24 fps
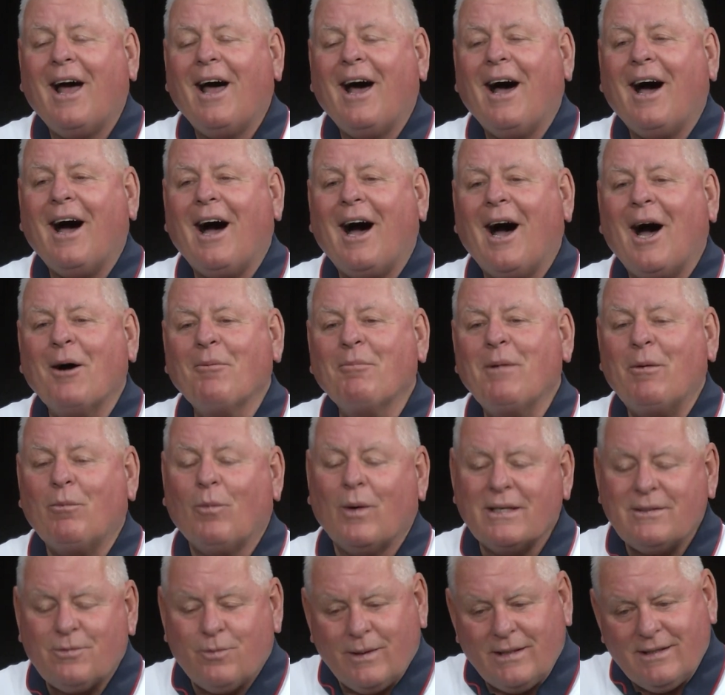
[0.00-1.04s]
And
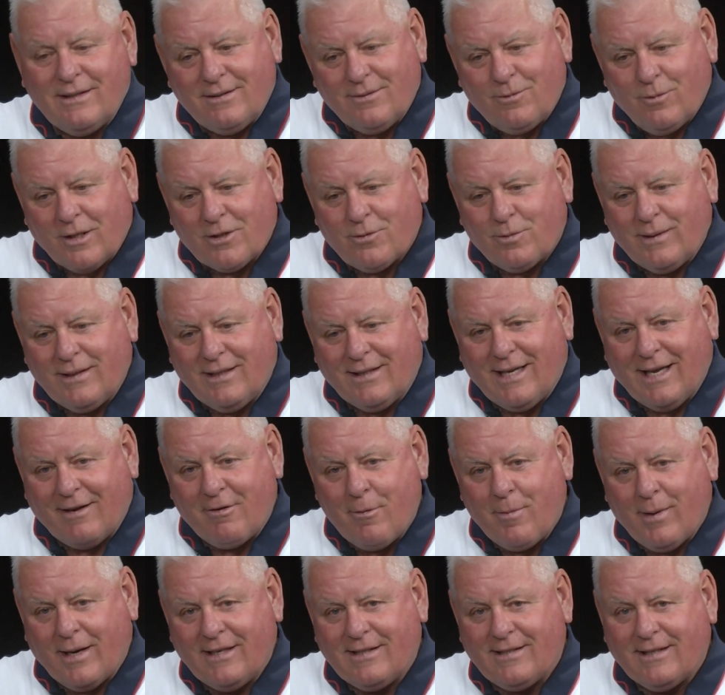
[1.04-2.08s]
once we get
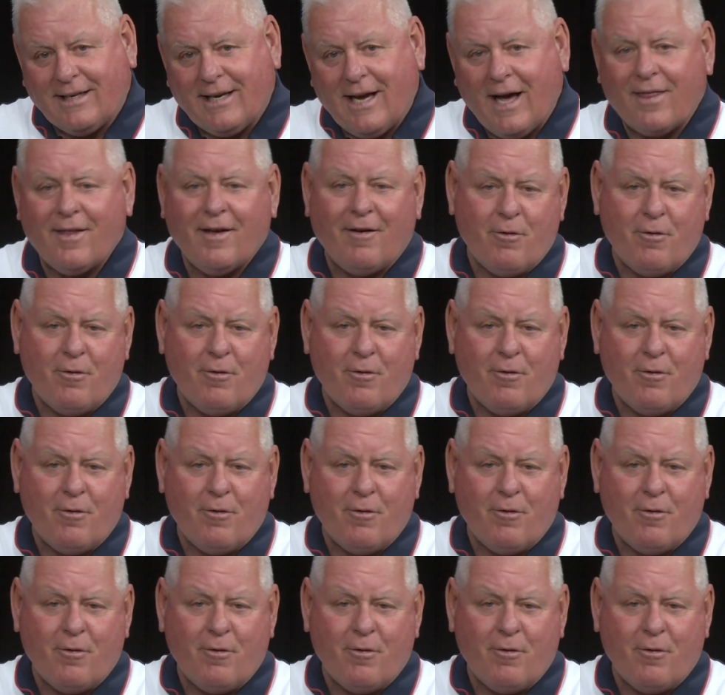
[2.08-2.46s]
everybody together,